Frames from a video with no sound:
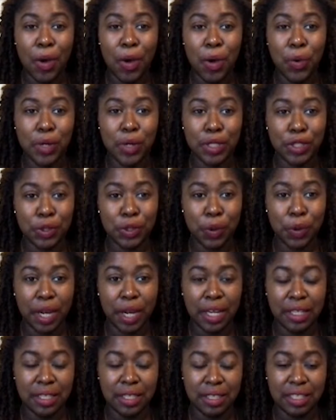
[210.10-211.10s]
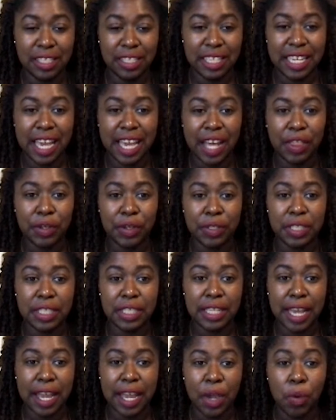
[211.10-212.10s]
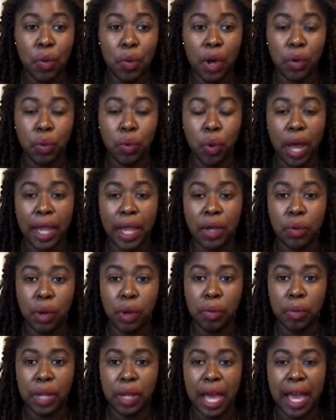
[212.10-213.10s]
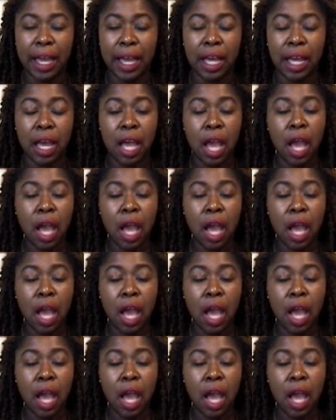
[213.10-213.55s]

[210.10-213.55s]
who are joined together today, one white, one black,